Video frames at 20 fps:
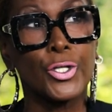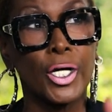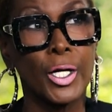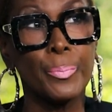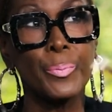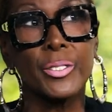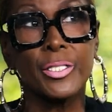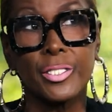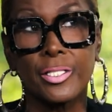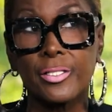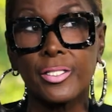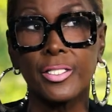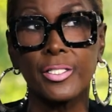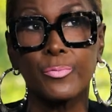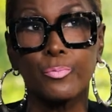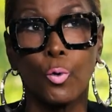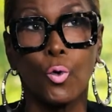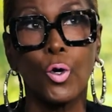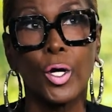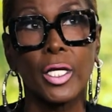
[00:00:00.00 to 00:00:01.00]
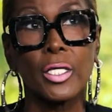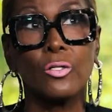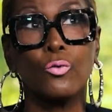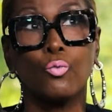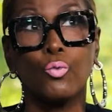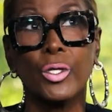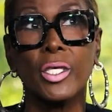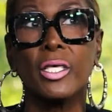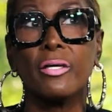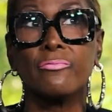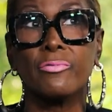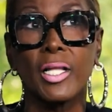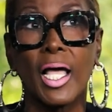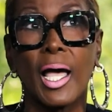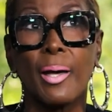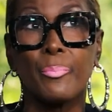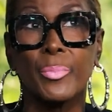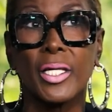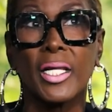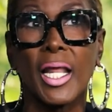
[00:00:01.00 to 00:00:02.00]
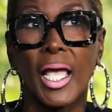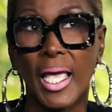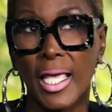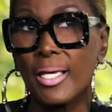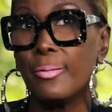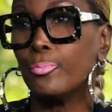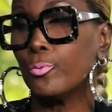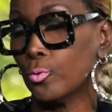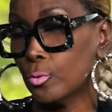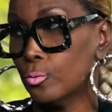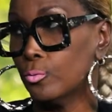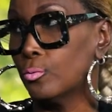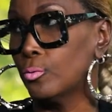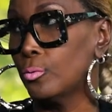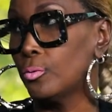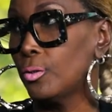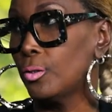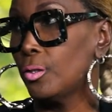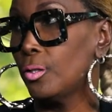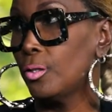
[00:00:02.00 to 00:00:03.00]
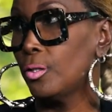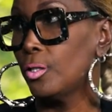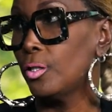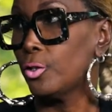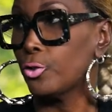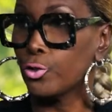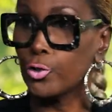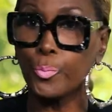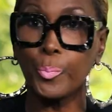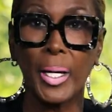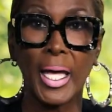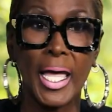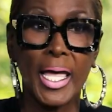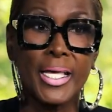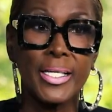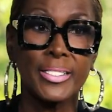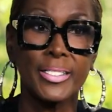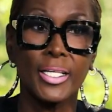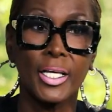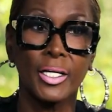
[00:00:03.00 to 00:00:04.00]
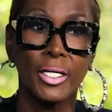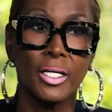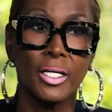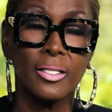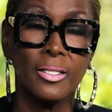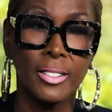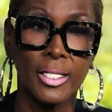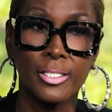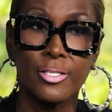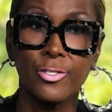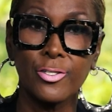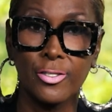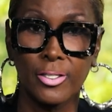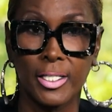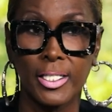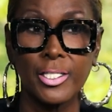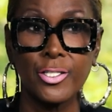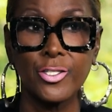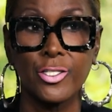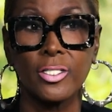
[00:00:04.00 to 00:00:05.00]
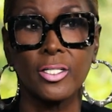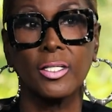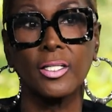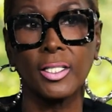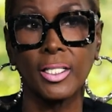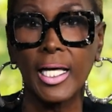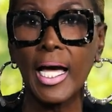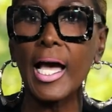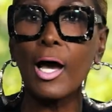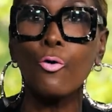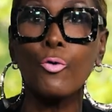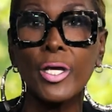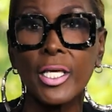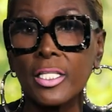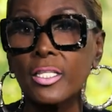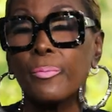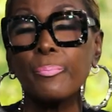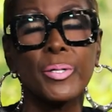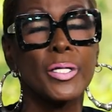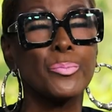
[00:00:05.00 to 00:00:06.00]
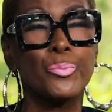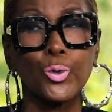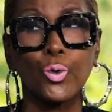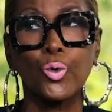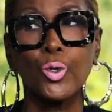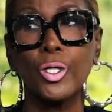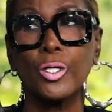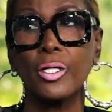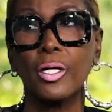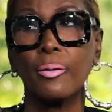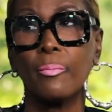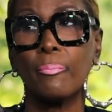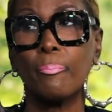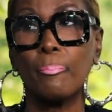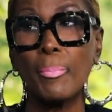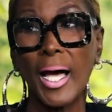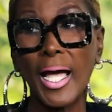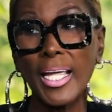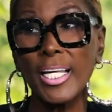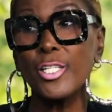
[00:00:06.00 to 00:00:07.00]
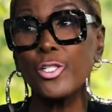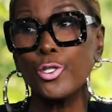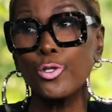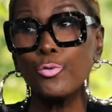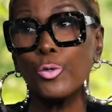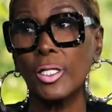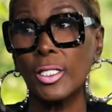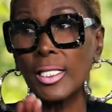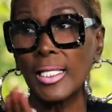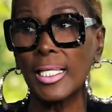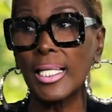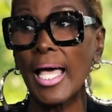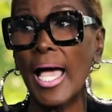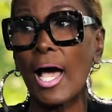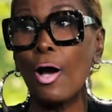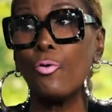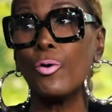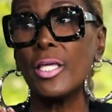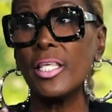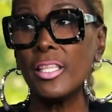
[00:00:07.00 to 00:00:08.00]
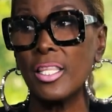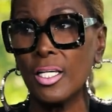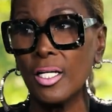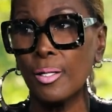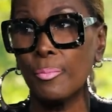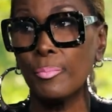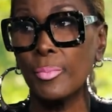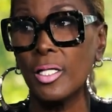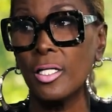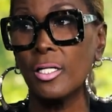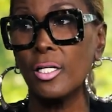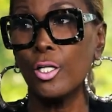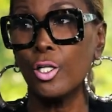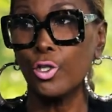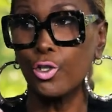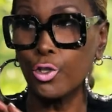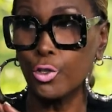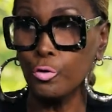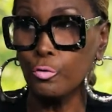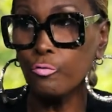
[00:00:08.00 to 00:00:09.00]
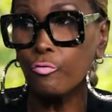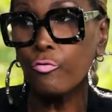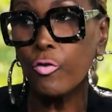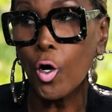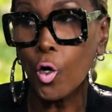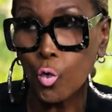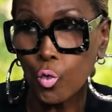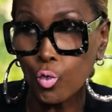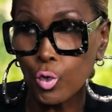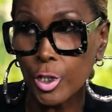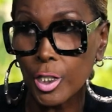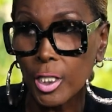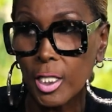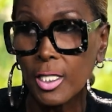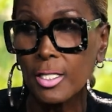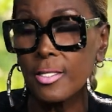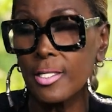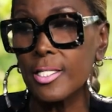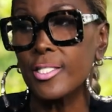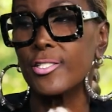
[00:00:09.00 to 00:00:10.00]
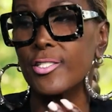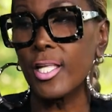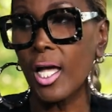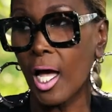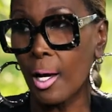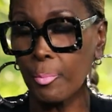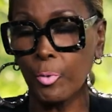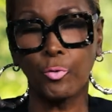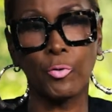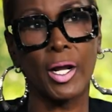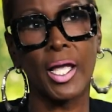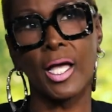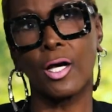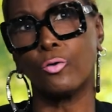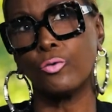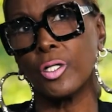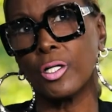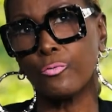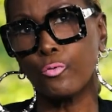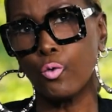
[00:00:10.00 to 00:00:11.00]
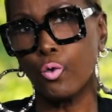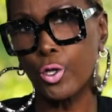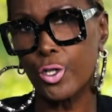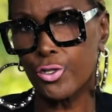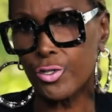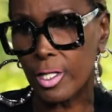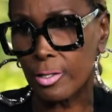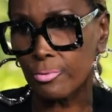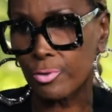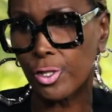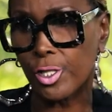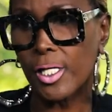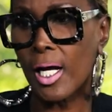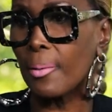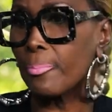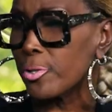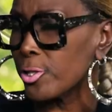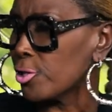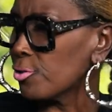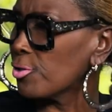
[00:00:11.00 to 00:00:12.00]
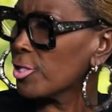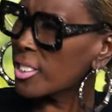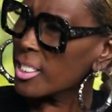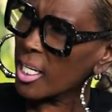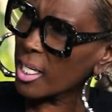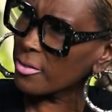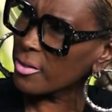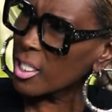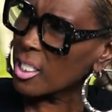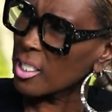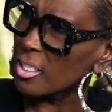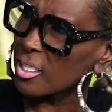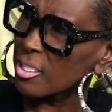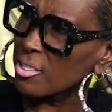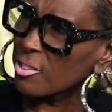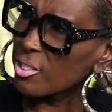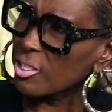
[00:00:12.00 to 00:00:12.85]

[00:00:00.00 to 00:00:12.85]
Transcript: up until this point, we have not been able to pass legislation allowing the people, mind you, allowing them to vote this time around. Of course, there was an opportunity, I think, under